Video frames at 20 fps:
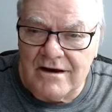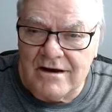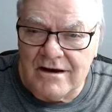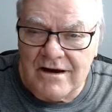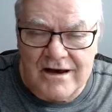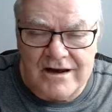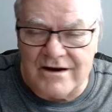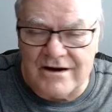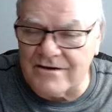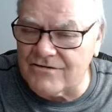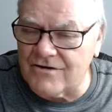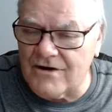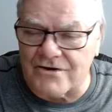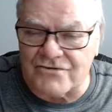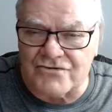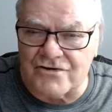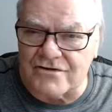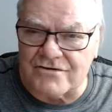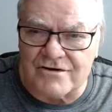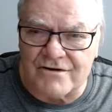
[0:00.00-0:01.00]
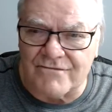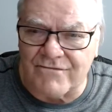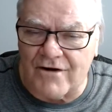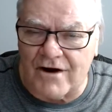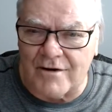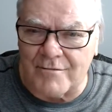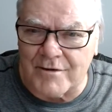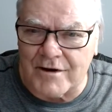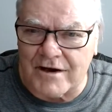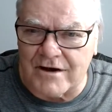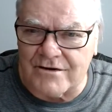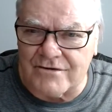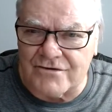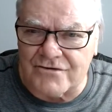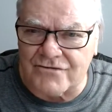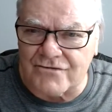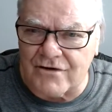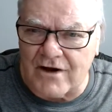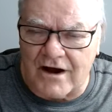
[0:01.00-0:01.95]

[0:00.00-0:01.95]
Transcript: And it's not just the farming industry.